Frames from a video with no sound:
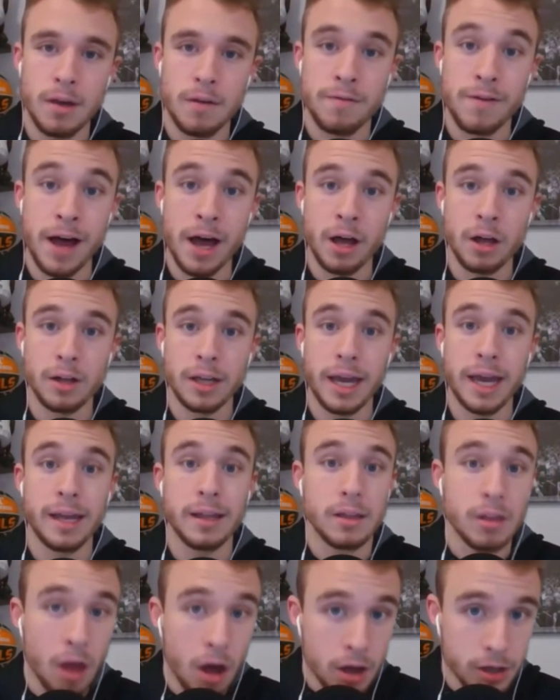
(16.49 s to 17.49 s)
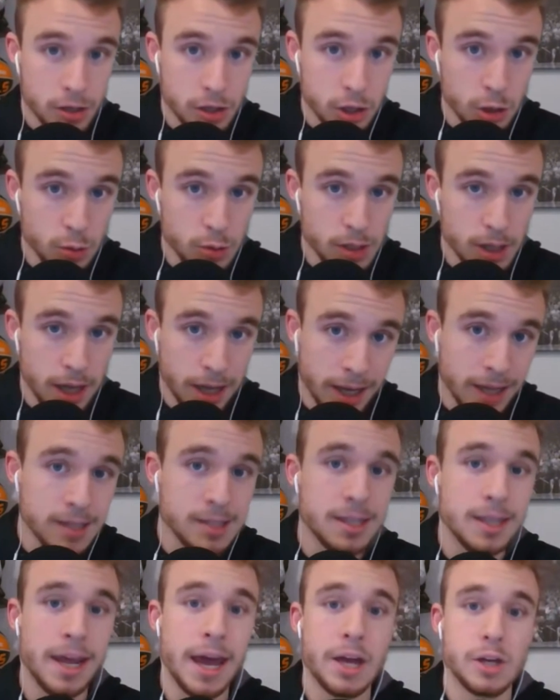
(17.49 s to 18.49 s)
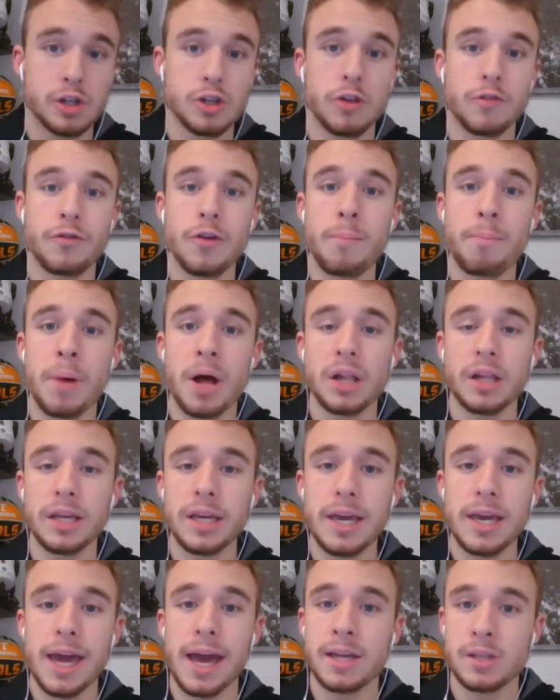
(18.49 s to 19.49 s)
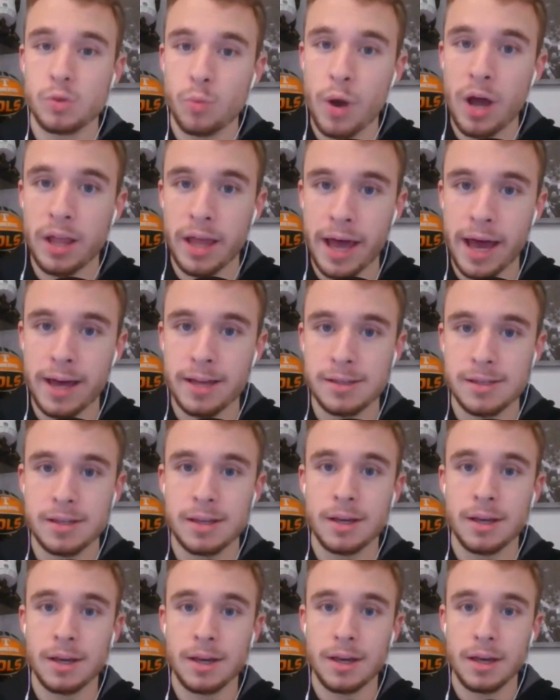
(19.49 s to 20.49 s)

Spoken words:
filed a lawsuit against the National Football League, as well as